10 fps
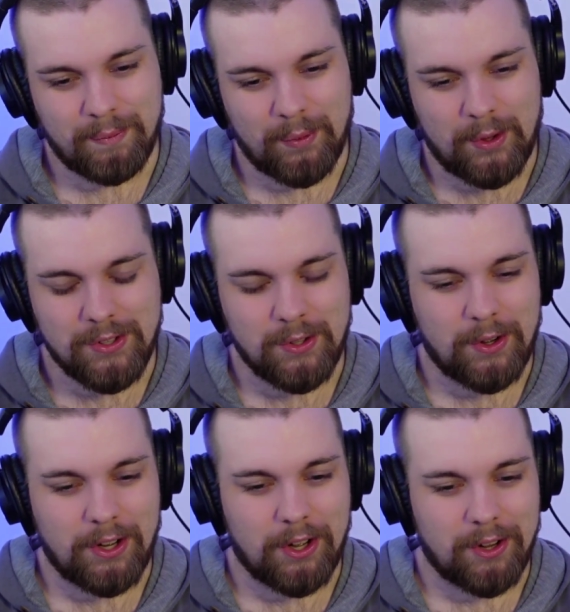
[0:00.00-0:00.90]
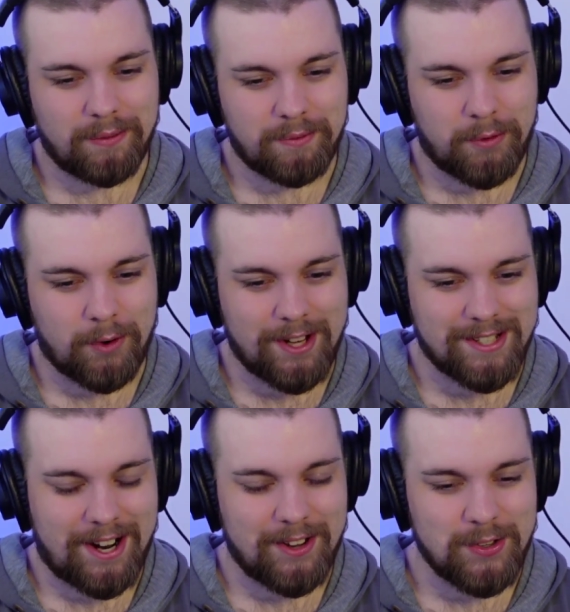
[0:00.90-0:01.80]
not too long ago before I
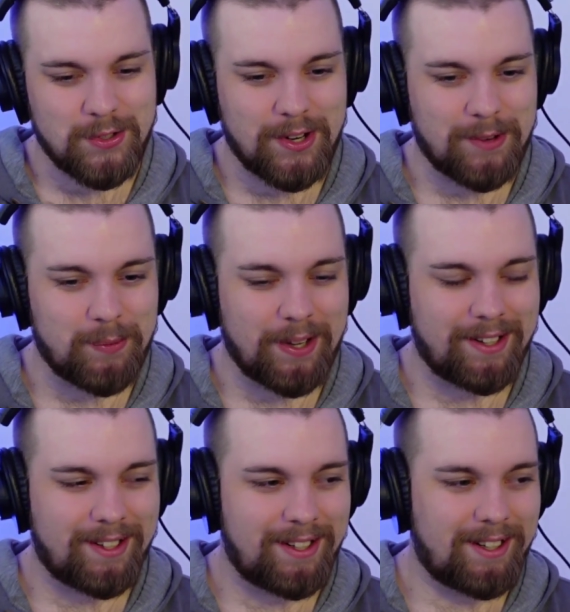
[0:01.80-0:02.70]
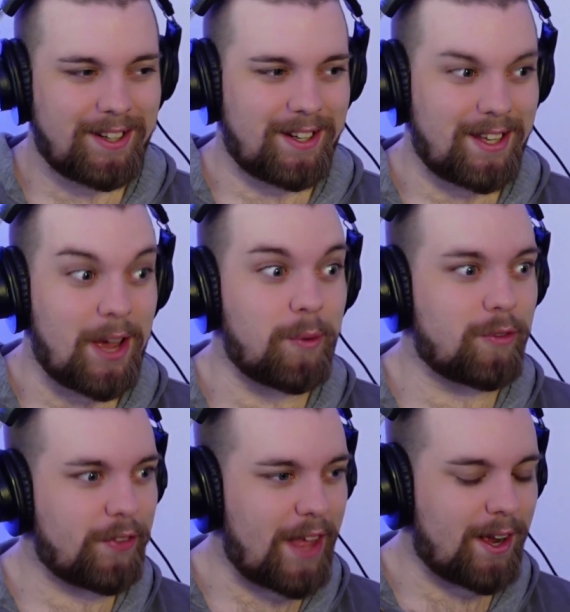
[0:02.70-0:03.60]
started the stream, but yeah, we've
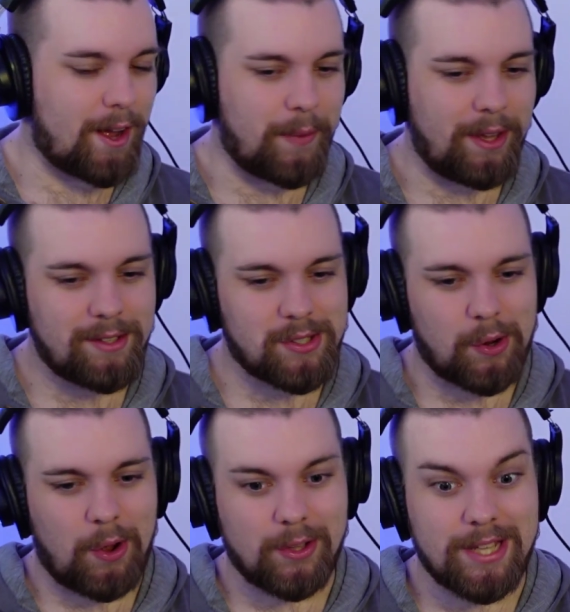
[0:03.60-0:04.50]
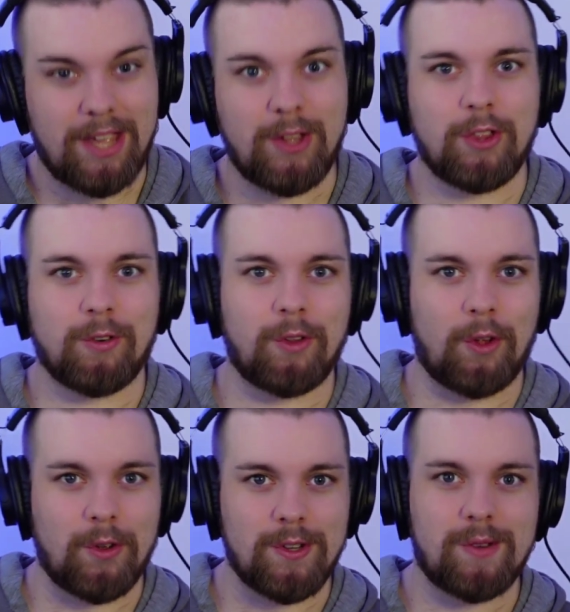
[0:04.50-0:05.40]
got that coming. So I'll take you through
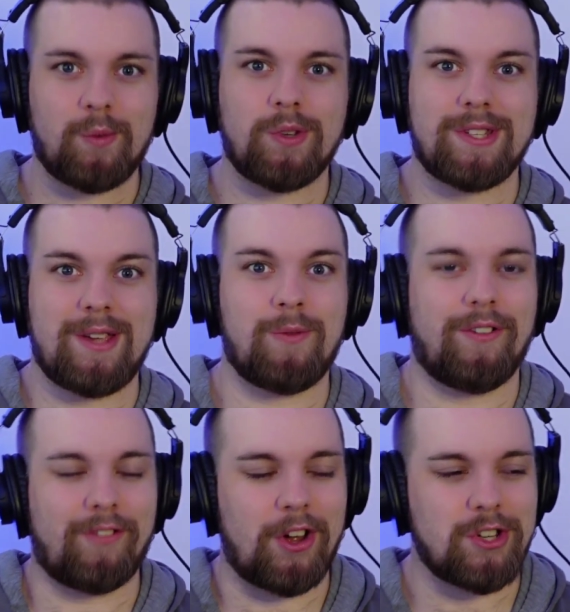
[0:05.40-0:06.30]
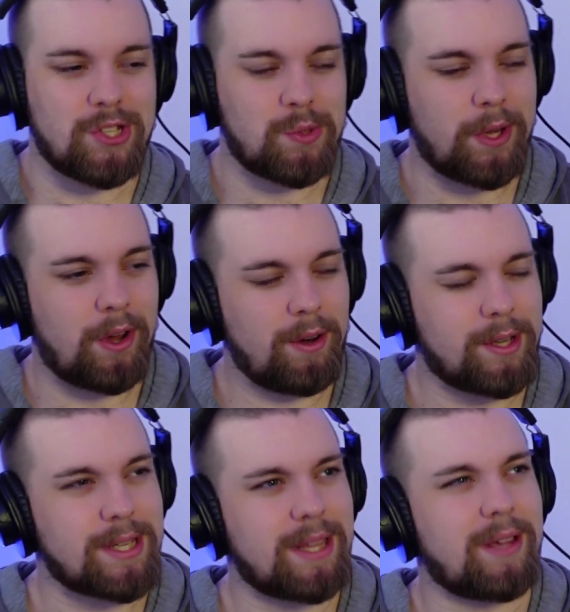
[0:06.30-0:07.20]
those and we'll see what versions we got
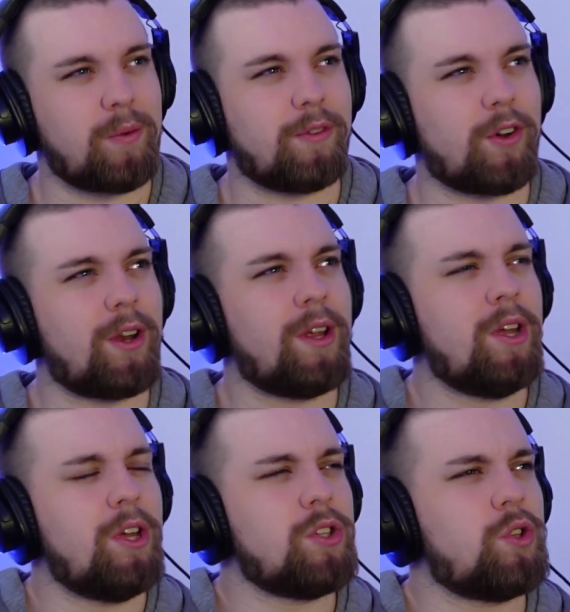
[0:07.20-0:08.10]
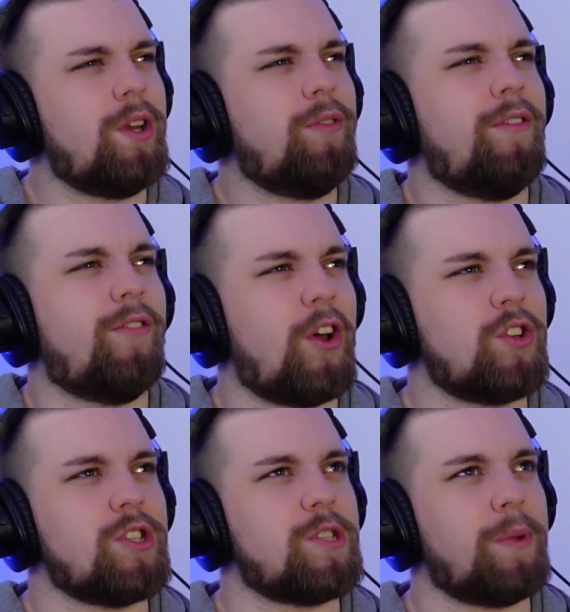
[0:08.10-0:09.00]
because I think we've got two different
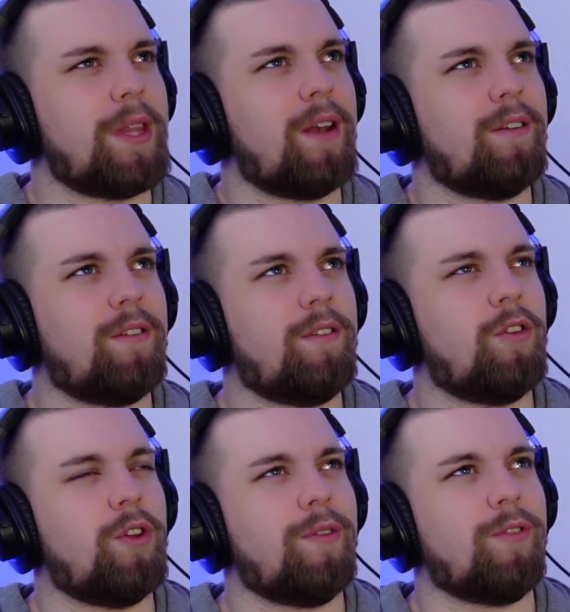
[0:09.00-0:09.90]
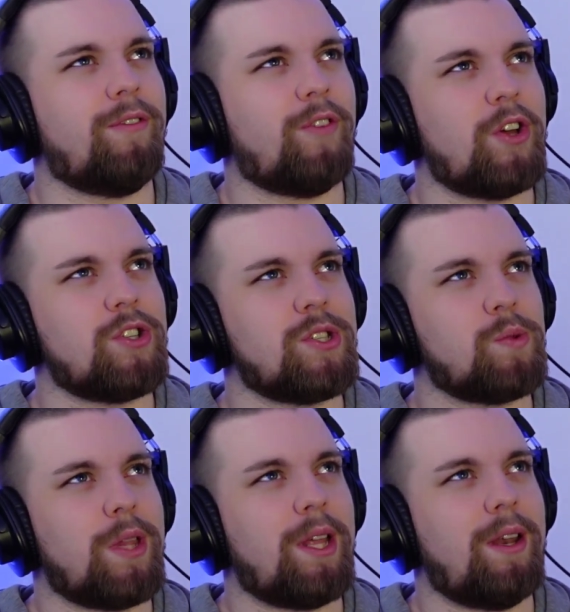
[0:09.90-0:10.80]
versions, but then two different versions
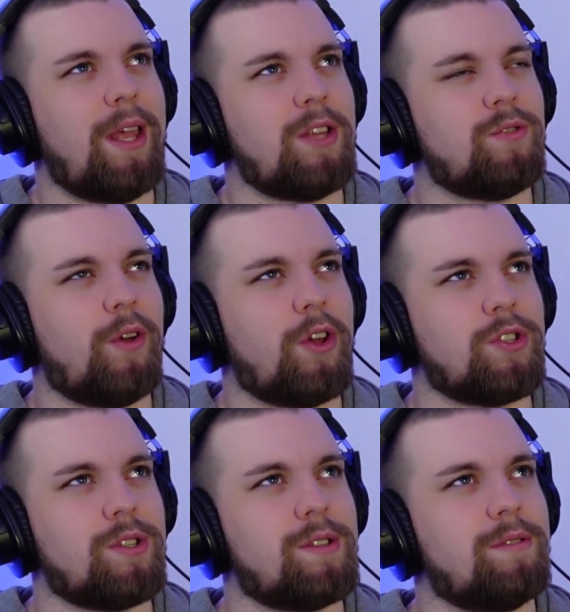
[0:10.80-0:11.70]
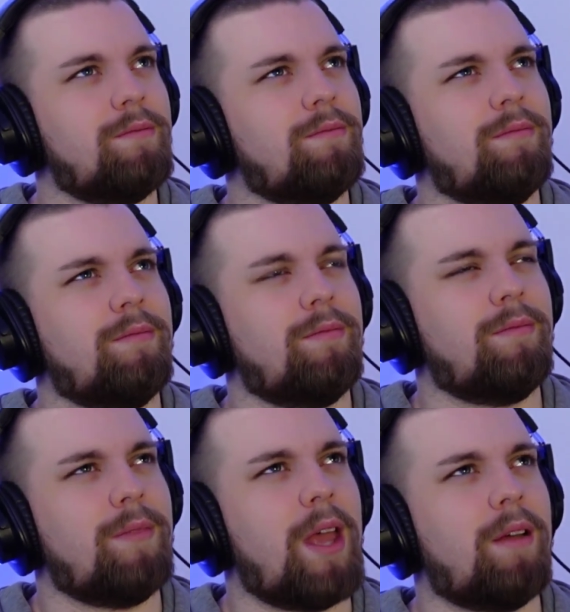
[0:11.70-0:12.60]
within each versions.
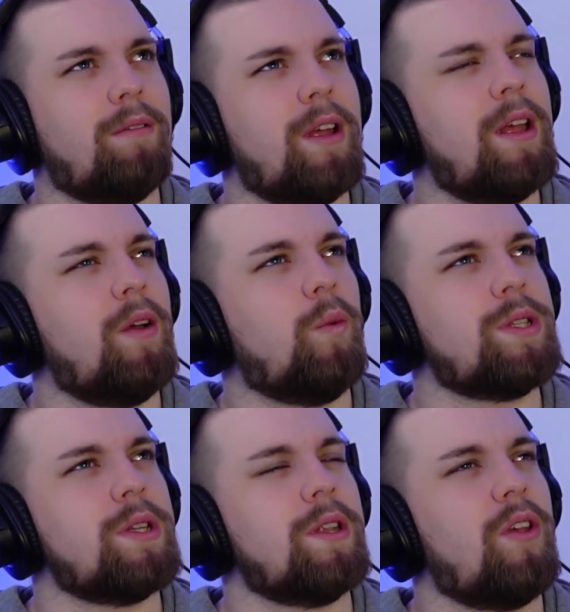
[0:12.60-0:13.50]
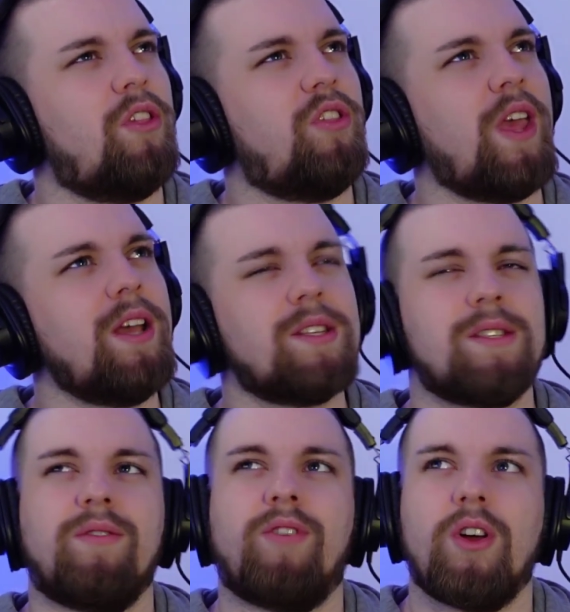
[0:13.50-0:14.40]
Yeah. What's it?
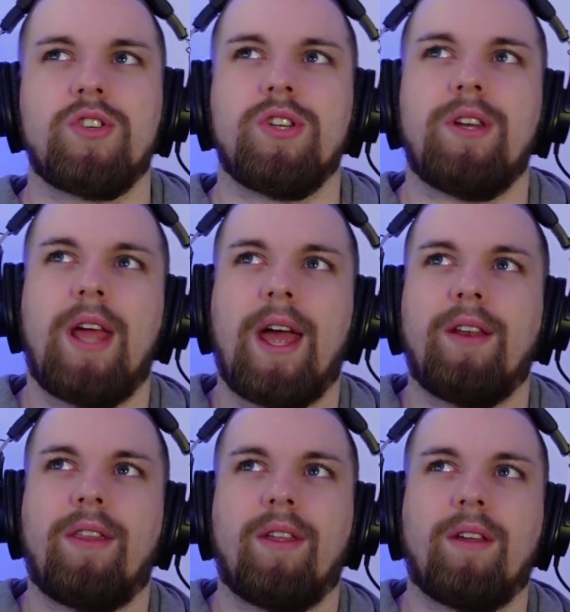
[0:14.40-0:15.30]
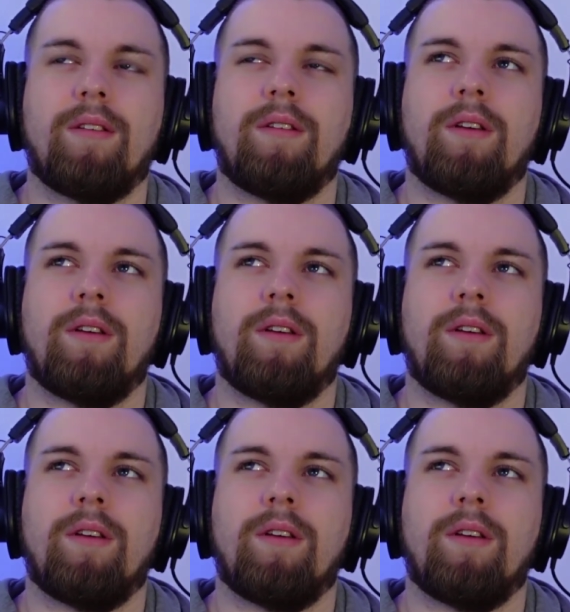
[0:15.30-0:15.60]
Thinks version and the